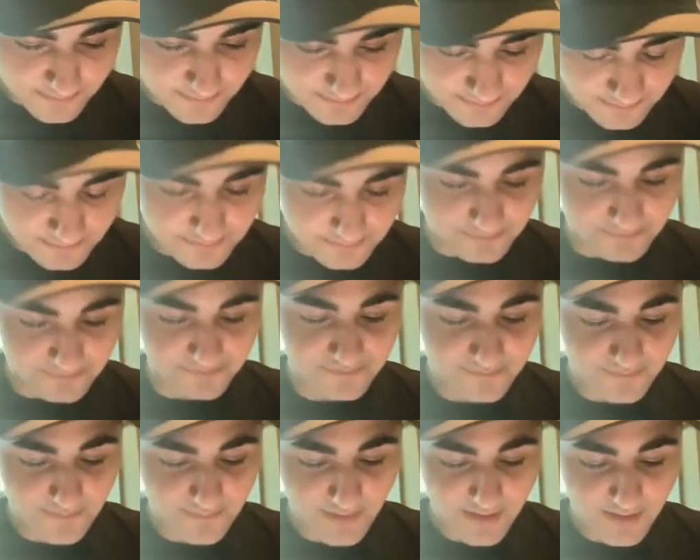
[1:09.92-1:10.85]

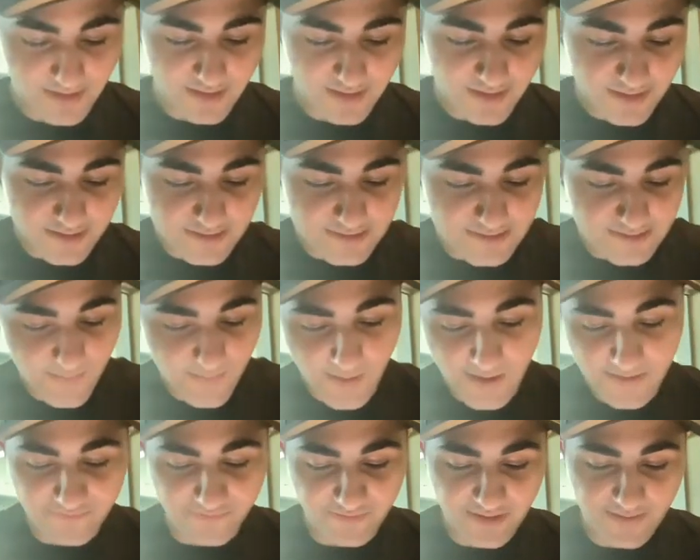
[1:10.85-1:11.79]
To
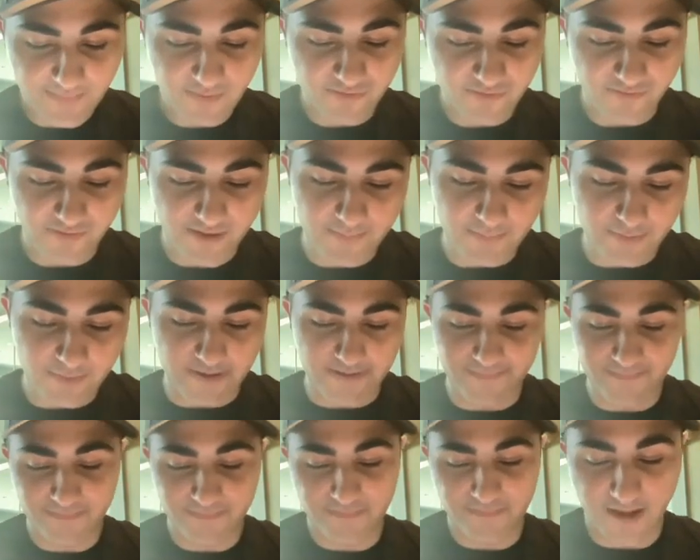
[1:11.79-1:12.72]
my Flames
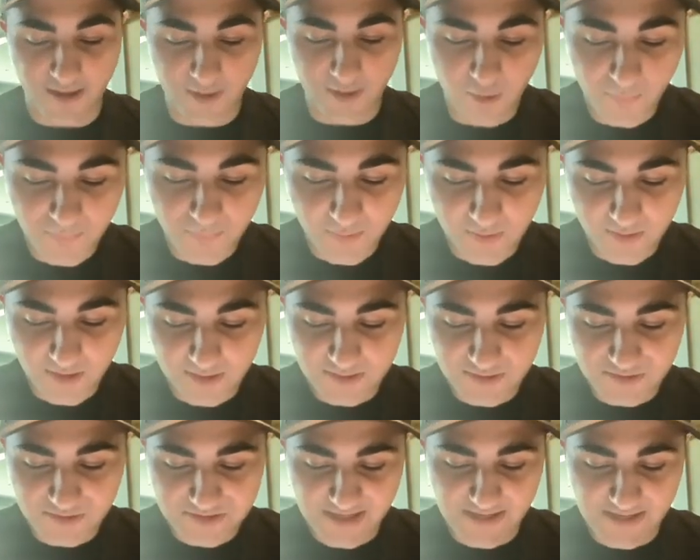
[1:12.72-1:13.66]
family, I hope you can
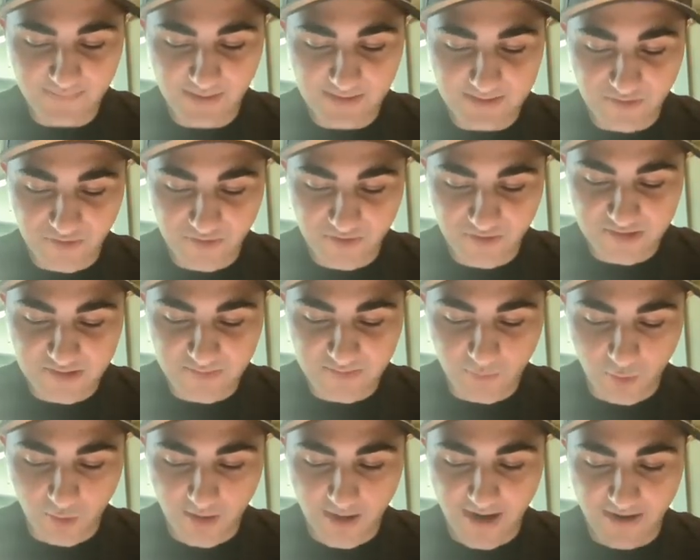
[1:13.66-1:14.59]
understand my decision
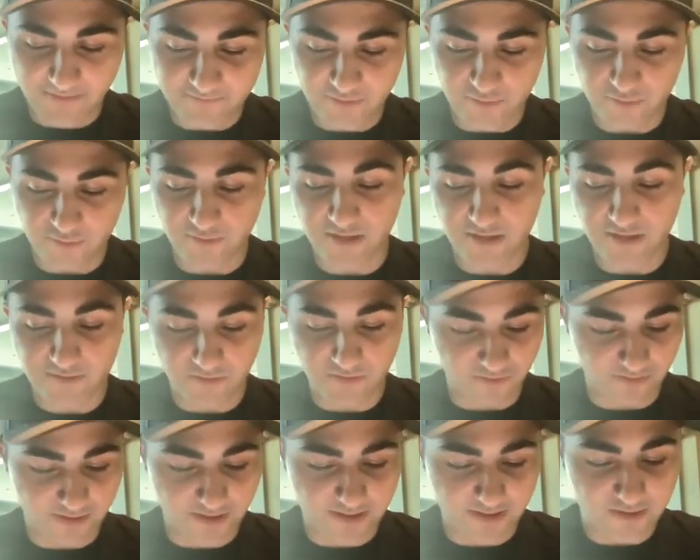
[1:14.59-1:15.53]
more after reading
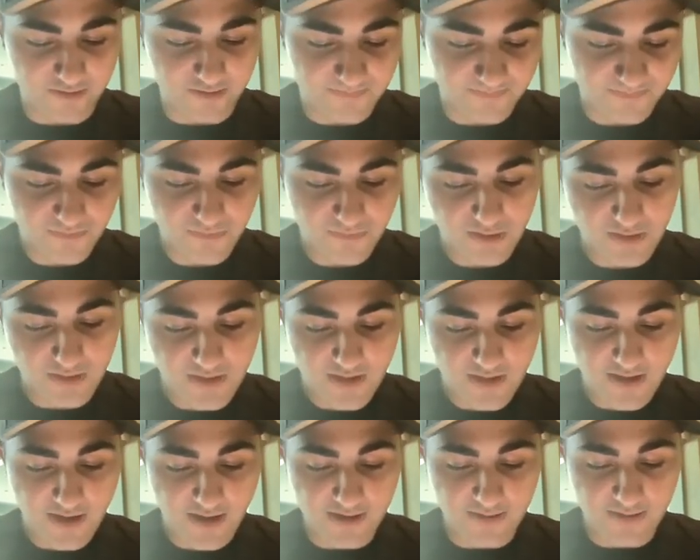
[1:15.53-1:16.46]
this letter.
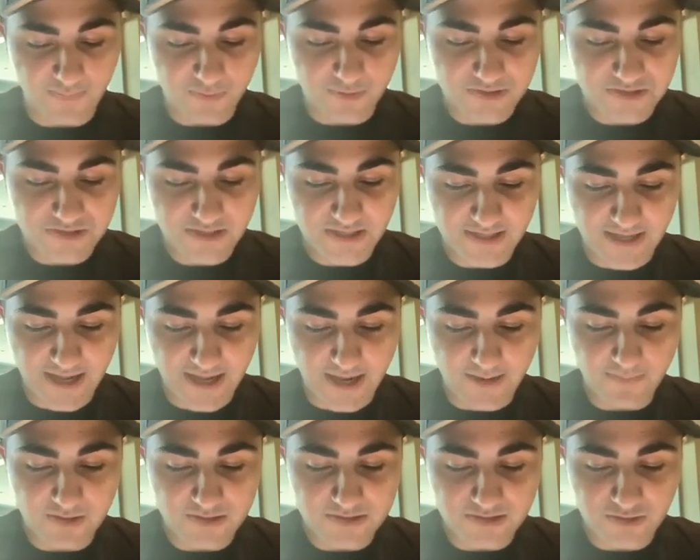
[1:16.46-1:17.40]
I appreciate
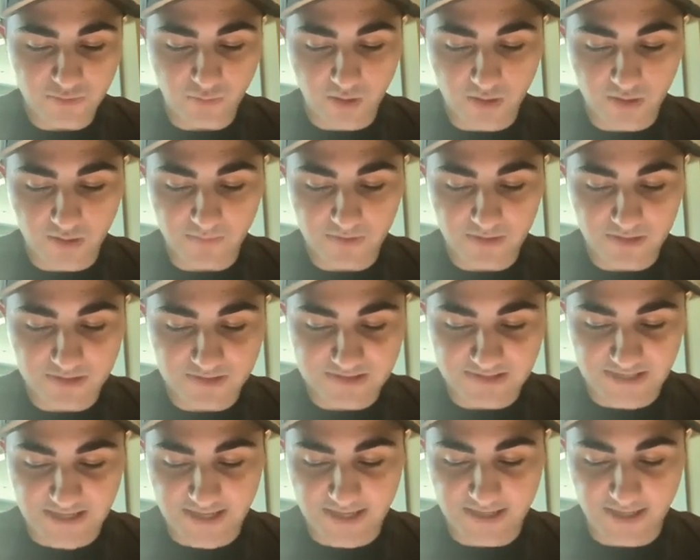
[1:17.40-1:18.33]
how much you wanted me to
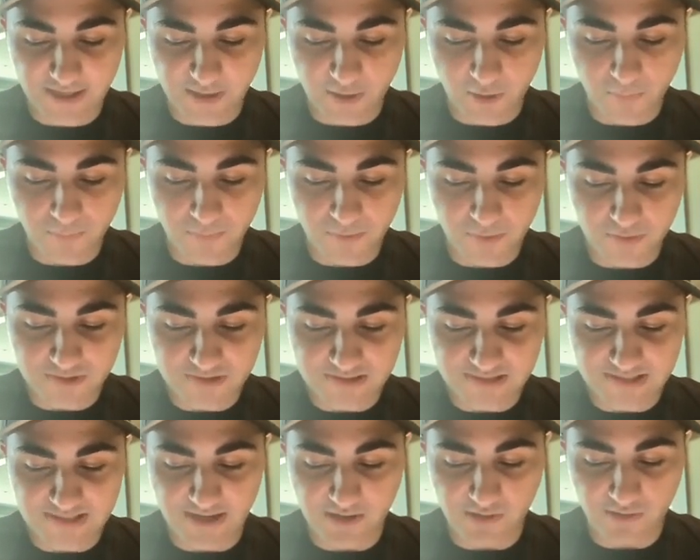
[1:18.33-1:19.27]
stay, and I hope you can
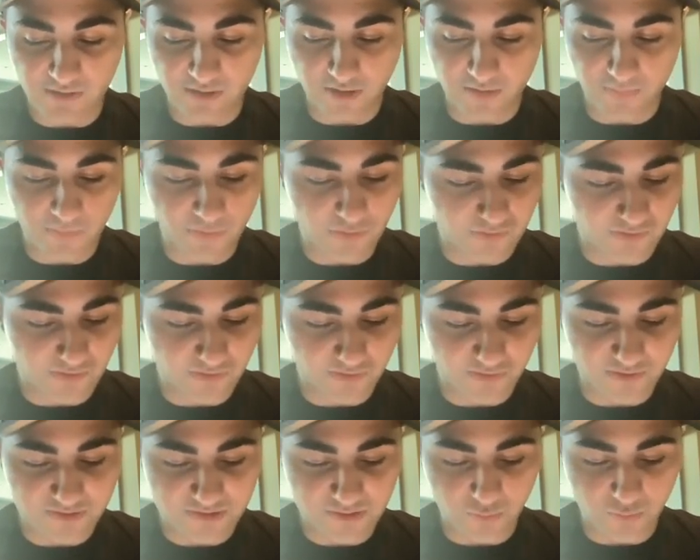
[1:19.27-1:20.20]
see how hard this
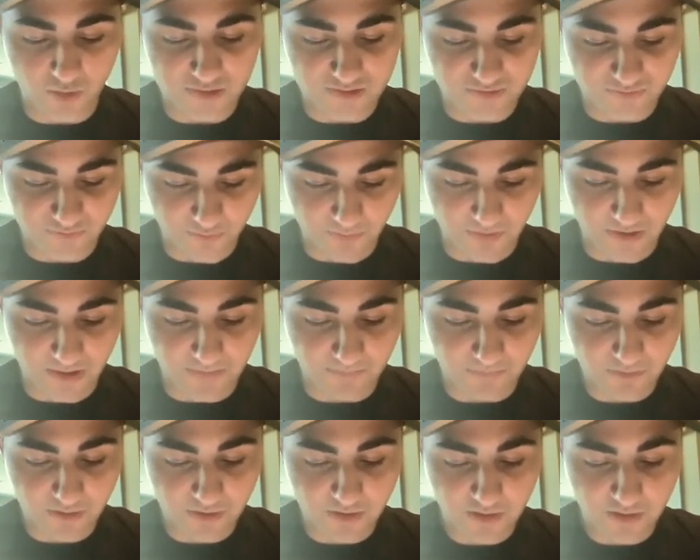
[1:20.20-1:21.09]
decision was for me.